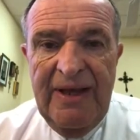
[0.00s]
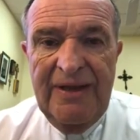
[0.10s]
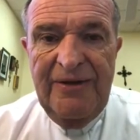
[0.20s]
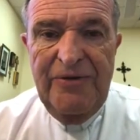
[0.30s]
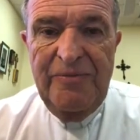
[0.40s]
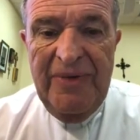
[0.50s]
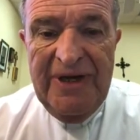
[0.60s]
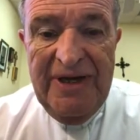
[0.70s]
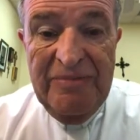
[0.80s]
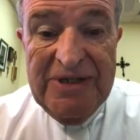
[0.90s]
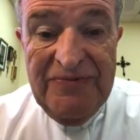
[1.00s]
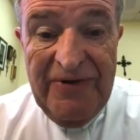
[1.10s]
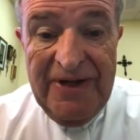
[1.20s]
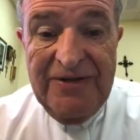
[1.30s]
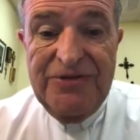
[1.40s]
Hello, my name is
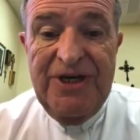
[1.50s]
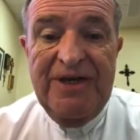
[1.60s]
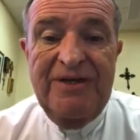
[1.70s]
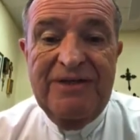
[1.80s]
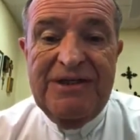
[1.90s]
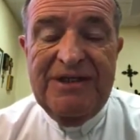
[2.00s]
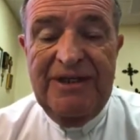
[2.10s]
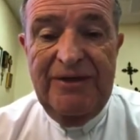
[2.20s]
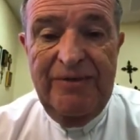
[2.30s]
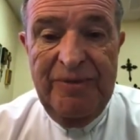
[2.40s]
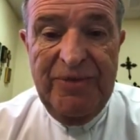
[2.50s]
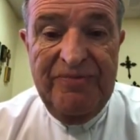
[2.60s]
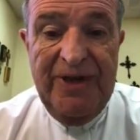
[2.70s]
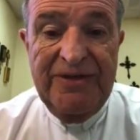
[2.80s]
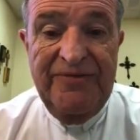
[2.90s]
Father Jack Costello. I'm
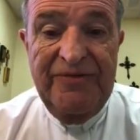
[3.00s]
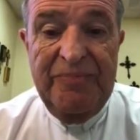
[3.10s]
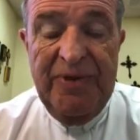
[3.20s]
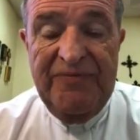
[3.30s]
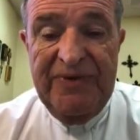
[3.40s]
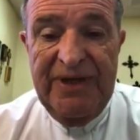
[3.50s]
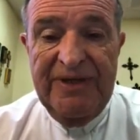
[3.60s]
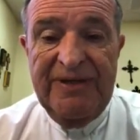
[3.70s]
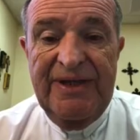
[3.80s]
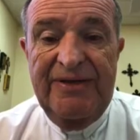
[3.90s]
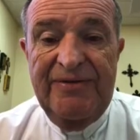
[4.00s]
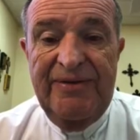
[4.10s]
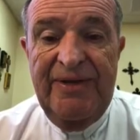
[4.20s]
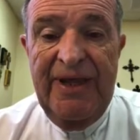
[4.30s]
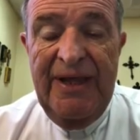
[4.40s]
the rector of Epiphany
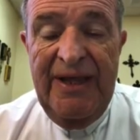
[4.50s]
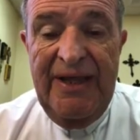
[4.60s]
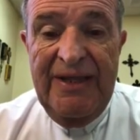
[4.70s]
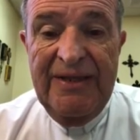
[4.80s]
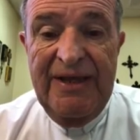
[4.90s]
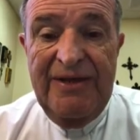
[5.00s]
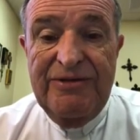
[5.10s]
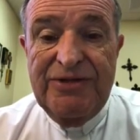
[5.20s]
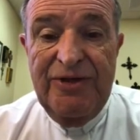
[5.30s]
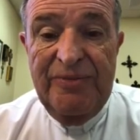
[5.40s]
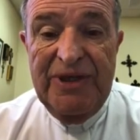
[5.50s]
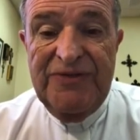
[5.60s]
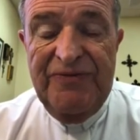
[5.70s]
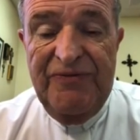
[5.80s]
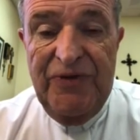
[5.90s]
Cathedral. Thank you so
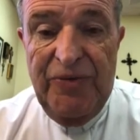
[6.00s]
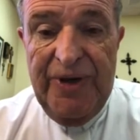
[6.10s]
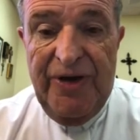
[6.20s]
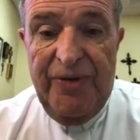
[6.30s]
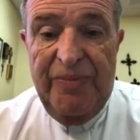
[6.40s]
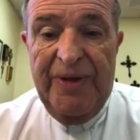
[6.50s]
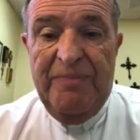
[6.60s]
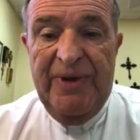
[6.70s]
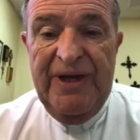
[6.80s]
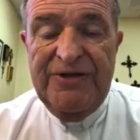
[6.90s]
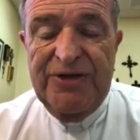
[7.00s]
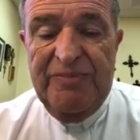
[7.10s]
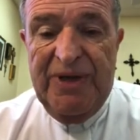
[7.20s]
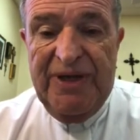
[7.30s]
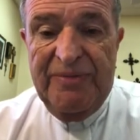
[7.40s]
much for viewing our webpage
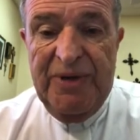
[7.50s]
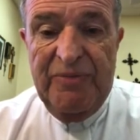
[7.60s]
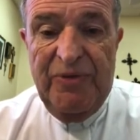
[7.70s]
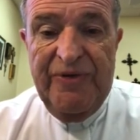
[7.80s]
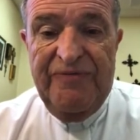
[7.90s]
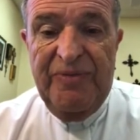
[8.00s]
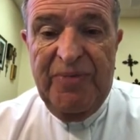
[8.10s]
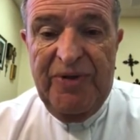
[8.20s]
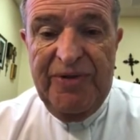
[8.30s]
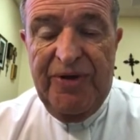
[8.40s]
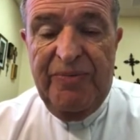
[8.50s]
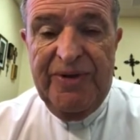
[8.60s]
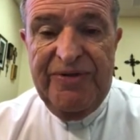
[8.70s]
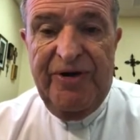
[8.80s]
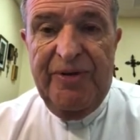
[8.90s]
and becoming more familiar
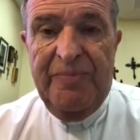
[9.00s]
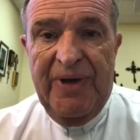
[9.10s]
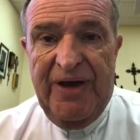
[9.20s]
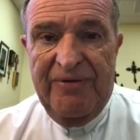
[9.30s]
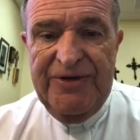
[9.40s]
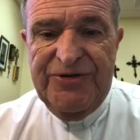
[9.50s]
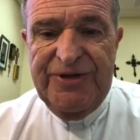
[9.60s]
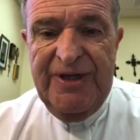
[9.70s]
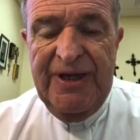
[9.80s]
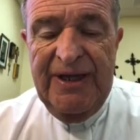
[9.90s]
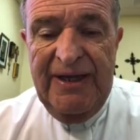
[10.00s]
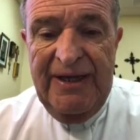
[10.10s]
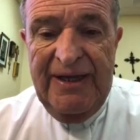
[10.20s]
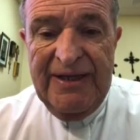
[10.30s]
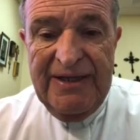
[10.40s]
with our parish.
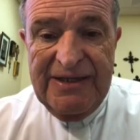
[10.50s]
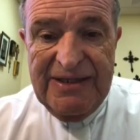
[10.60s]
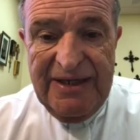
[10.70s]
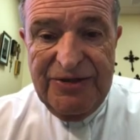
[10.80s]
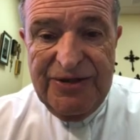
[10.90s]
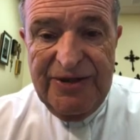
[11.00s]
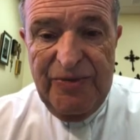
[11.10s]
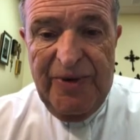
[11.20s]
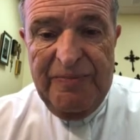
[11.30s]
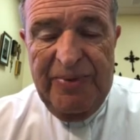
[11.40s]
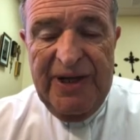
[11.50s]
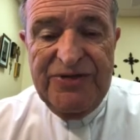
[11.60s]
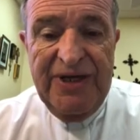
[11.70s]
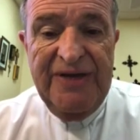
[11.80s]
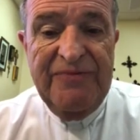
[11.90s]
In this section of the
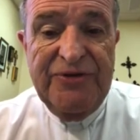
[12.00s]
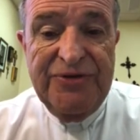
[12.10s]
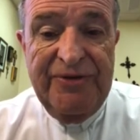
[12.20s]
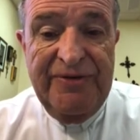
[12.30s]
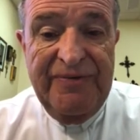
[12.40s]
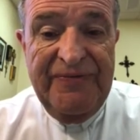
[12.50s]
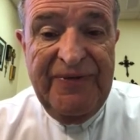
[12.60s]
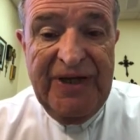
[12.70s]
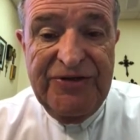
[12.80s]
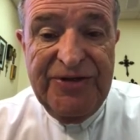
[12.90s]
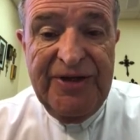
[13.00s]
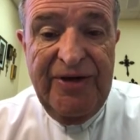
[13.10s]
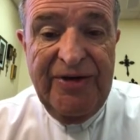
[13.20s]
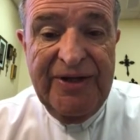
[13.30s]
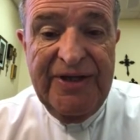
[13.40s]
webpage, I give a short
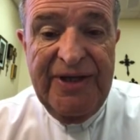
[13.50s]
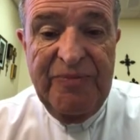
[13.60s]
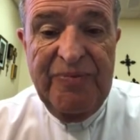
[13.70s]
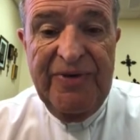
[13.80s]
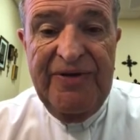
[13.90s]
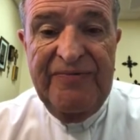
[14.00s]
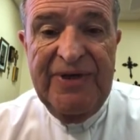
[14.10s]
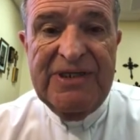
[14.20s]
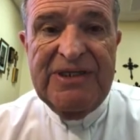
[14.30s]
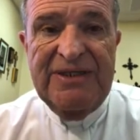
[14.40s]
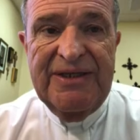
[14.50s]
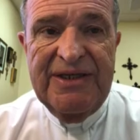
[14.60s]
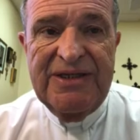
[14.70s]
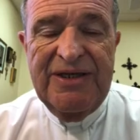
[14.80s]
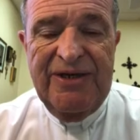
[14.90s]
reflection on the previous
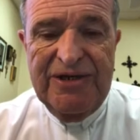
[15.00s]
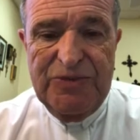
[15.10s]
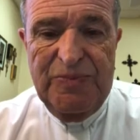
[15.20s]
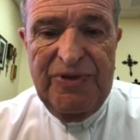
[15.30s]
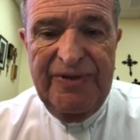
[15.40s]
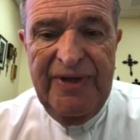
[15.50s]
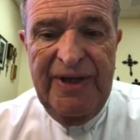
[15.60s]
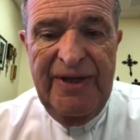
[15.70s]
Sunday's Gospel,